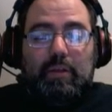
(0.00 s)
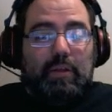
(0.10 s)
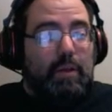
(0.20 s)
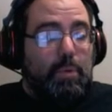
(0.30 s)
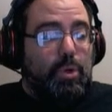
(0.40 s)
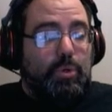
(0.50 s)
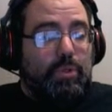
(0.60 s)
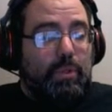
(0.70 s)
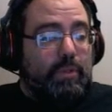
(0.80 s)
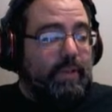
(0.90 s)

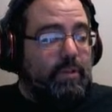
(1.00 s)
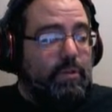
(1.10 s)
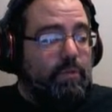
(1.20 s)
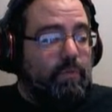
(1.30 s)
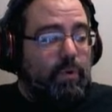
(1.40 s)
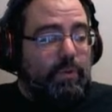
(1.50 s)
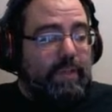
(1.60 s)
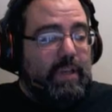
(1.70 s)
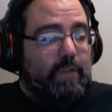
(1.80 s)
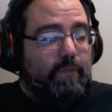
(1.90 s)
Medusa looks at you. Roll
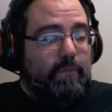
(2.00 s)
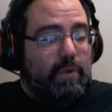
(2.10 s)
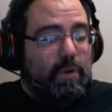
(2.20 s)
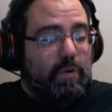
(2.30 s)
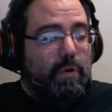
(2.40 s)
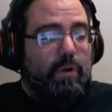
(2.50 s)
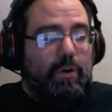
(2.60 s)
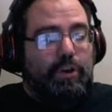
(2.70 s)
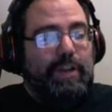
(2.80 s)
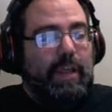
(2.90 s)
save. No, or
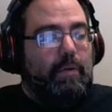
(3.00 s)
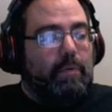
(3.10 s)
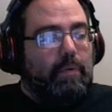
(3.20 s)
you're dead.